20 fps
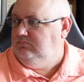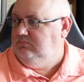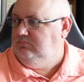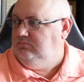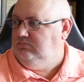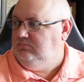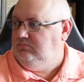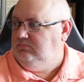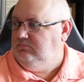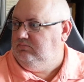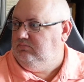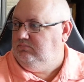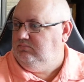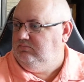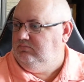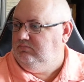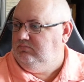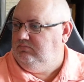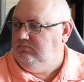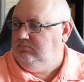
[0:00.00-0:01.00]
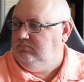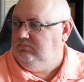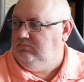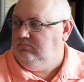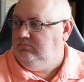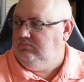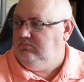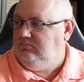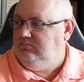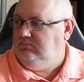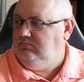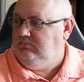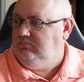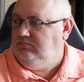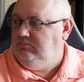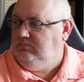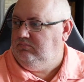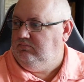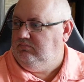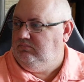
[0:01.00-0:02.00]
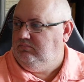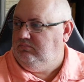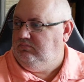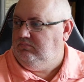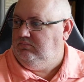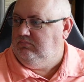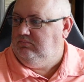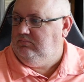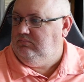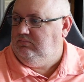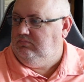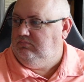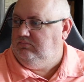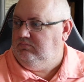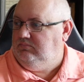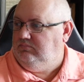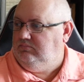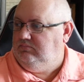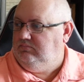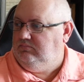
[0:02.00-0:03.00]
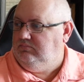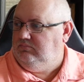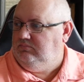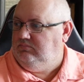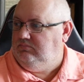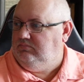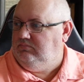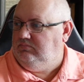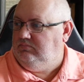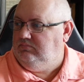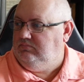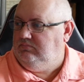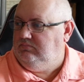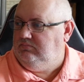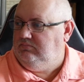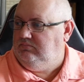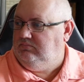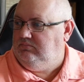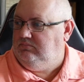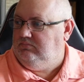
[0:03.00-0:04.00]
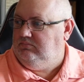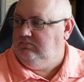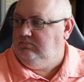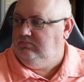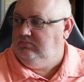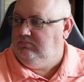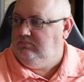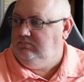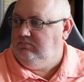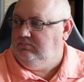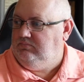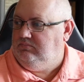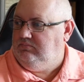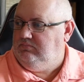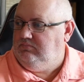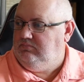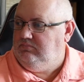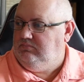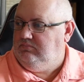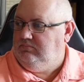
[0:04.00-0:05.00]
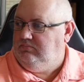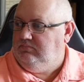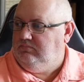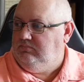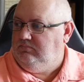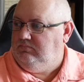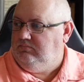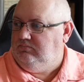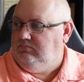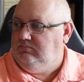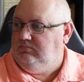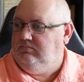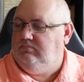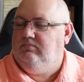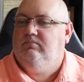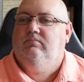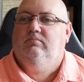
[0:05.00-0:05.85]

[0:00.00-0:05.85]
[no speech]